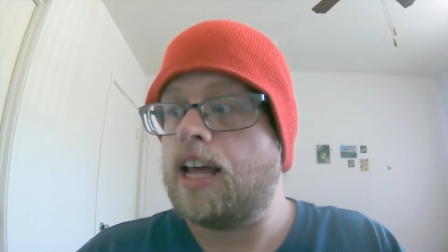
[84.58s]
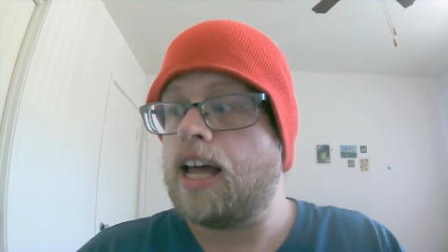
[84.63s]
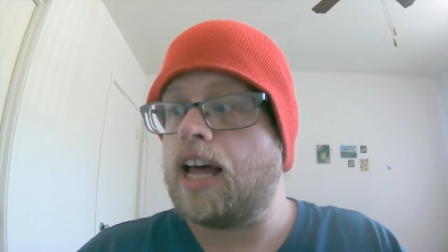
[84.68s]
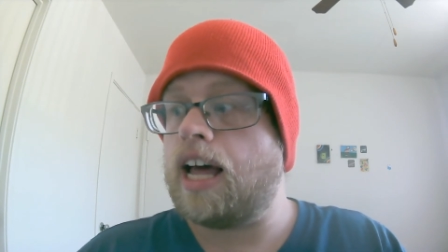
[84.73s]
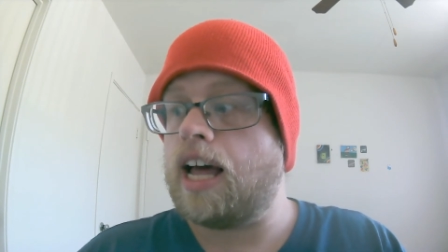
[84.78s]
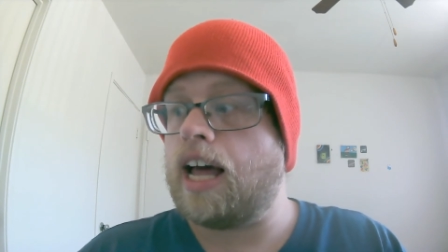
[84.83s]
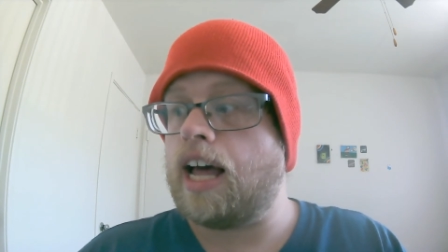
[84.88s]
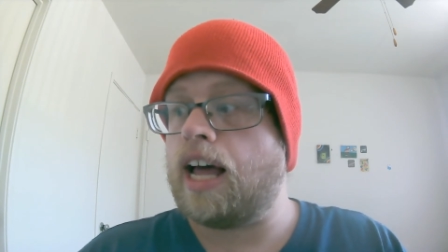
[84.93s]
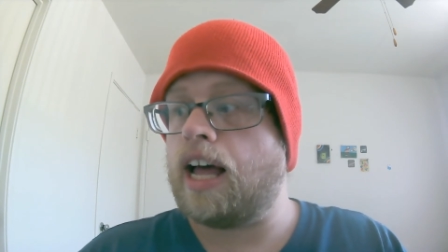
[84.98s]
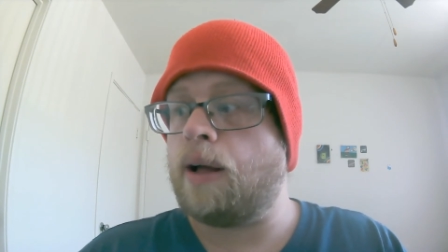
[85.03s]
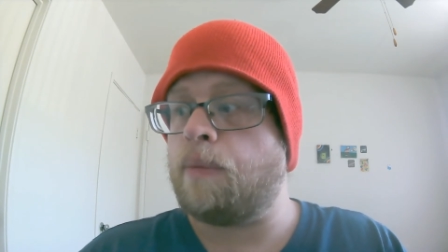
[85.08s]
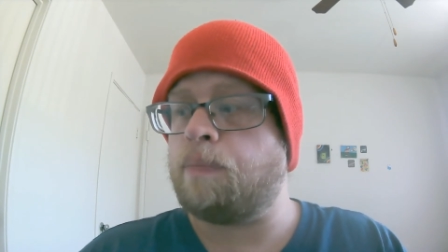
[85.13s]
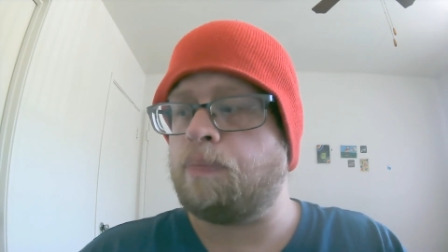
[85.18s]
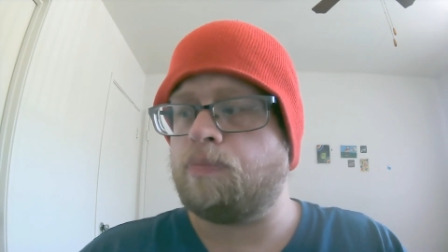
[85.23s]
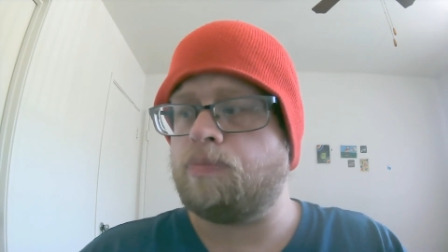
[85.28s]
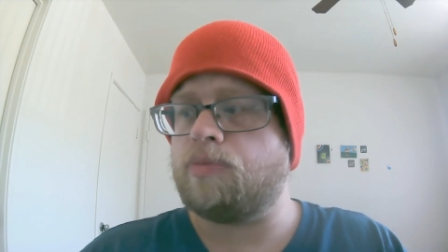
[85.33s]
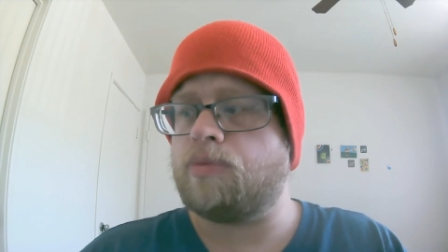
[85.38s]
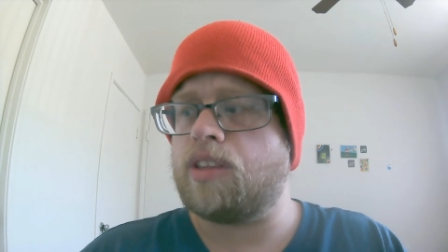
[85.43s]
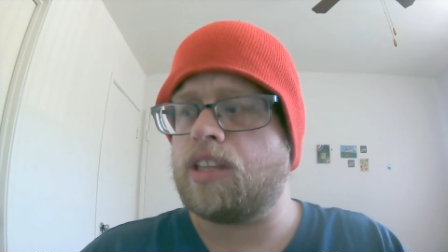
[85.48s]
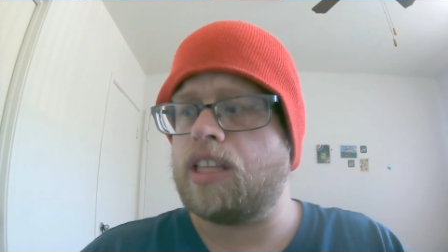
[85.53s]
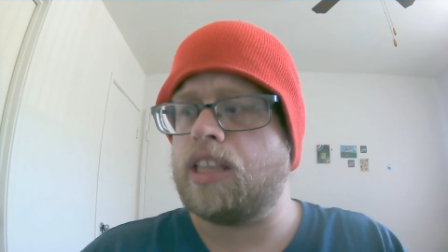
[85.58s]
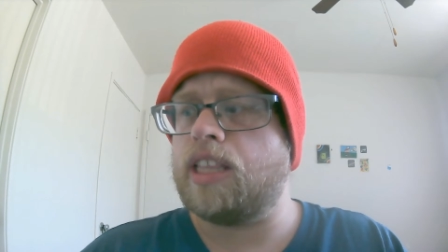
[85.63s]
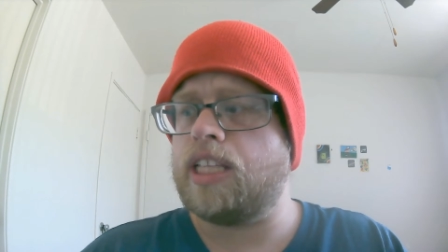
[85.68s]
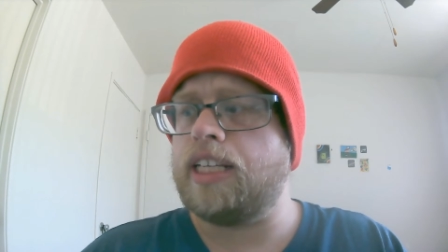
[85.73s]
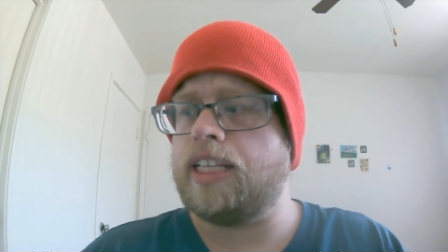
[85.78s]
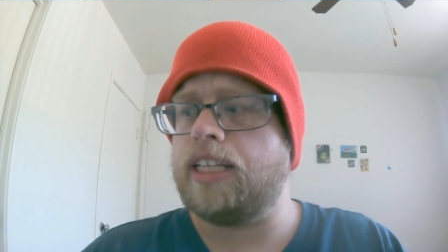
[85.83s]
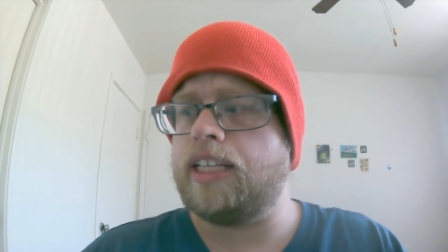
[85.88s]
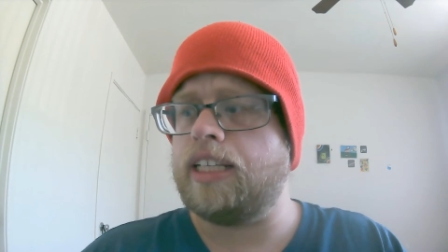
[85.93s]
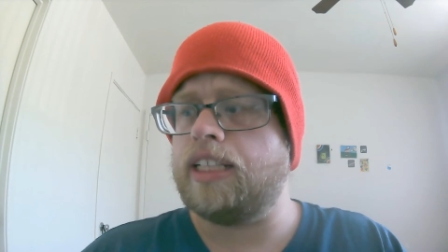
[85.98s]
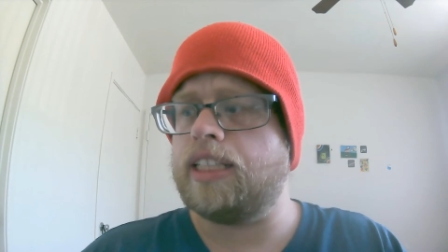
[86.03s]
Um,
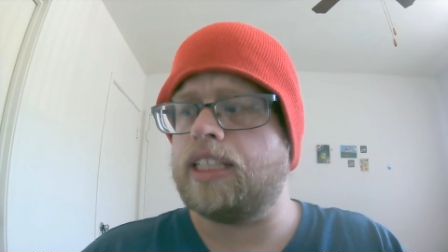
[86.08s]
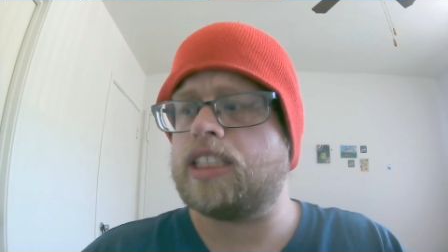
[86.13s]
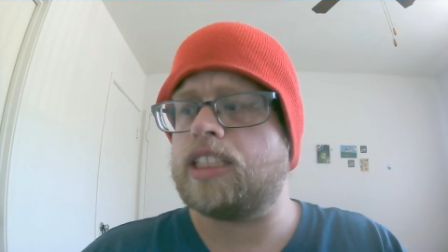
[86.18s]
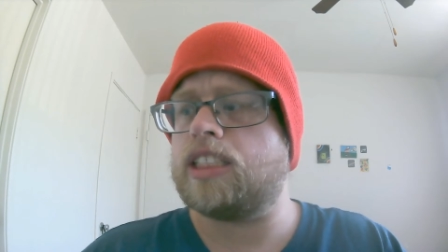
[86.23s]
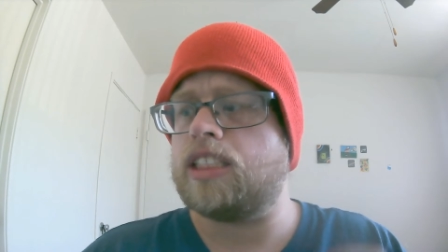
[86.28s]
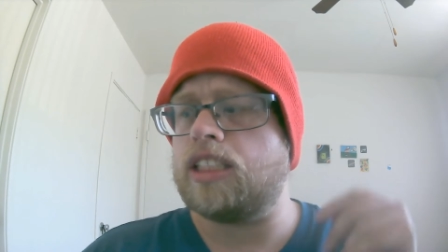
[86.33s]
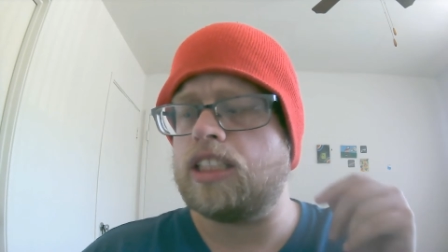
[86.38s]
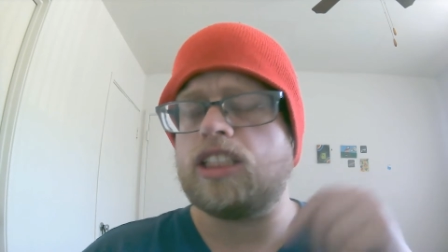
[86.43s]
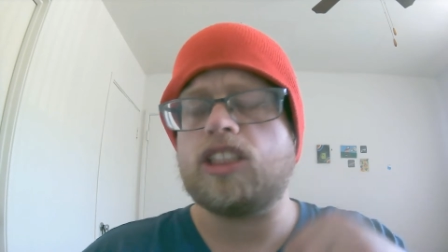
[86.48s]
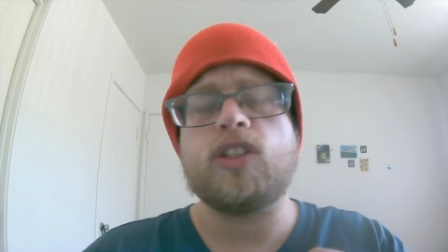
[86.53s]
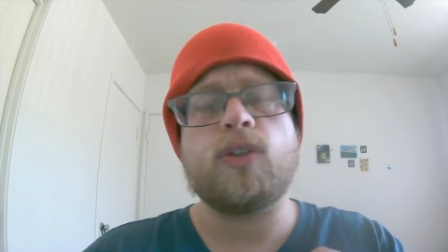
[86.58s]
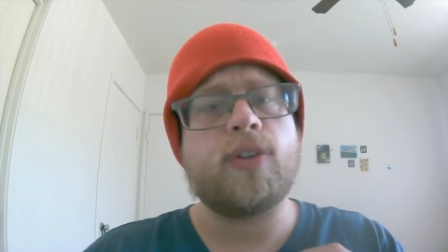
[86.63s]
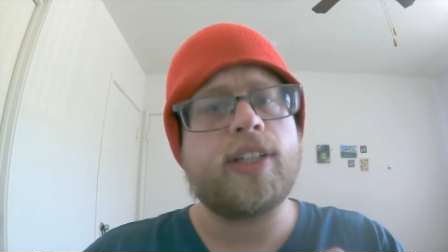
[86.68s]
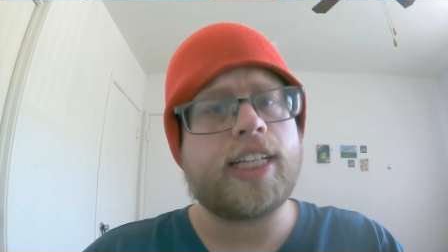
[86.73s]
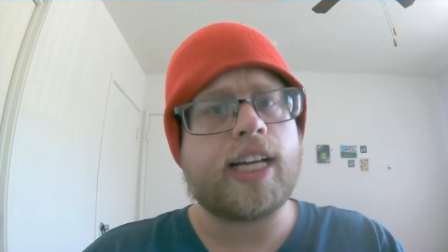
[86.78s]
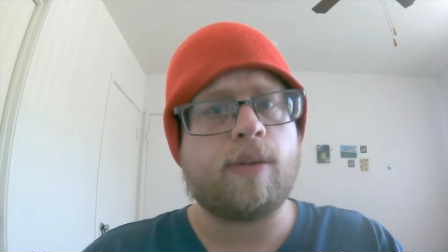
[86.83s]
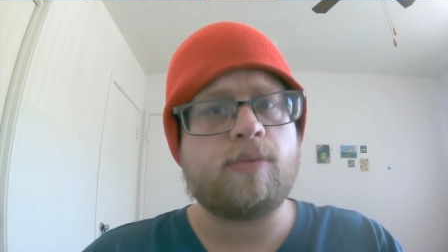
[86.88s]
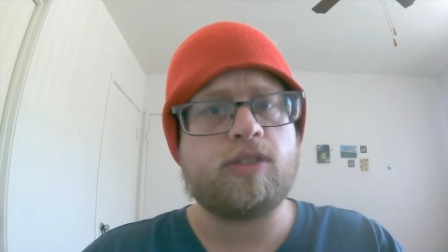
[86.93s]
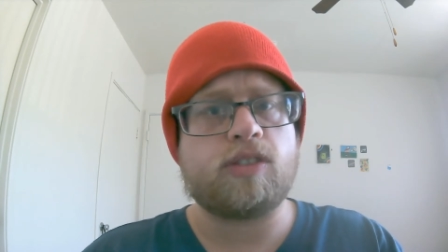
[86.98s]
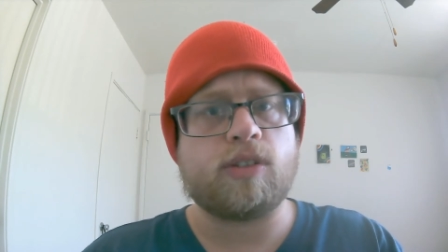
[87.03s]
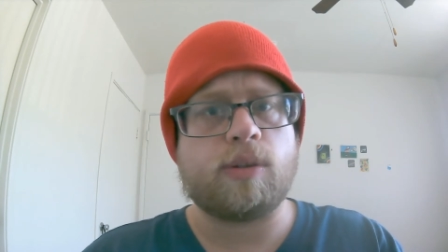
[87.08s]
the this this story comes